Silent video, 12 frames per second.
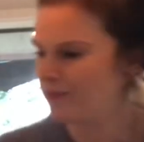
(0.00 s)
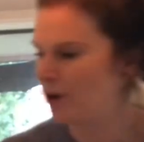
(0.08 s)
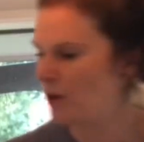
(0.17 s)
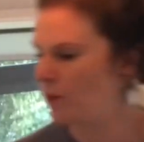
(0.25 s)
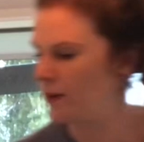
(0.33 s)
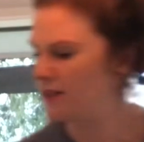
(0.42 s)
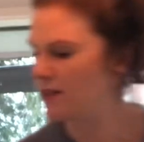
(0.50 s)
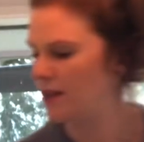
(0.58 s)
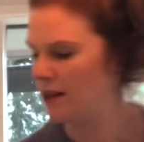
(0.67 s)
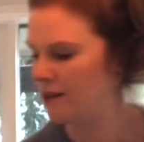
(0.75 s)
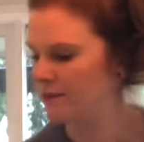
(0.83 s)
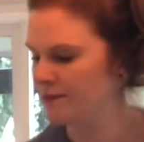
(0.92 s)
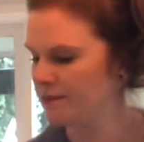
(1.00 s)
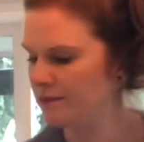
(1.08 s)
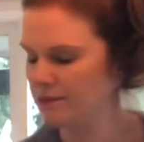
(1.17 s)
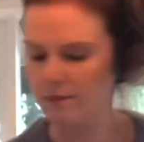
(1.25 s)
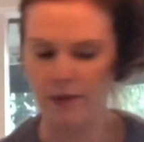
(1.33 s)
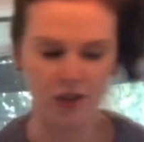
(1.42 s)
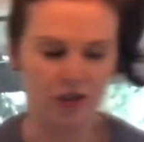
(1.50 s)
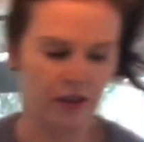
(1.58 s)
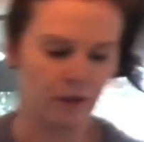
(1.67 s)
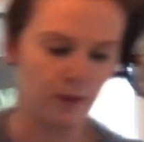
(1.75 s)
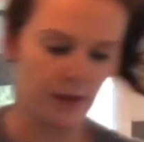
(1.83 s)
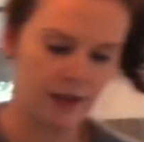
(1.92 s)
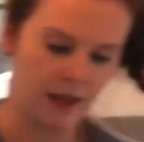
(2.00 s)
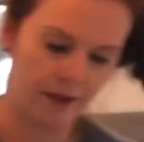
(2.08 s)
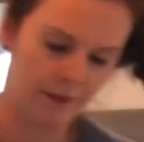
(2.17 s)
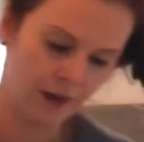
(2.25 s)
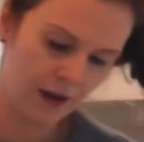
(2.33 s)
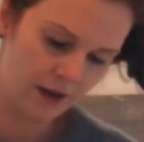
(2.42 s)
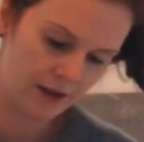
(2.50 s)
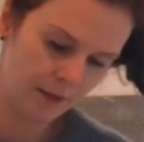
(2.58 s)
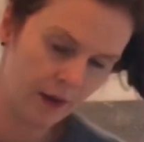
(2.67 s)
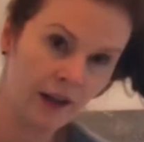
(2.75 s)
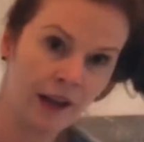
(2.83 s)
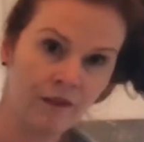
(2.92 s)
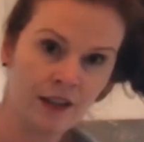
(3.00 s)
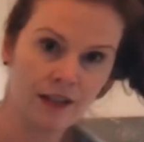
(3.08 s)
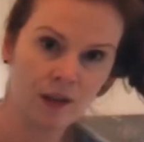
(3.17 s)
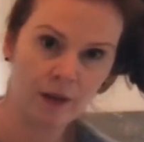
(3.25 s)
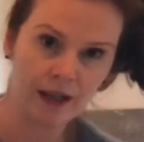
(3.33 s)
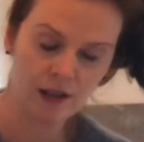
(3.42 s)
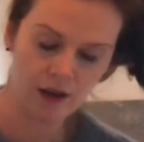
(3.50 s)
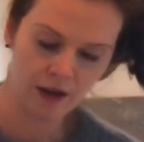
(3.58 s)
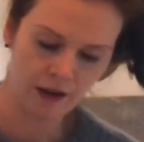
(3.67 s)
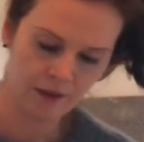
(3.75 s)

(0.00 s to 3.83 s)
whiskey, my shot of whiskey. So I'm going to give this a quick stir.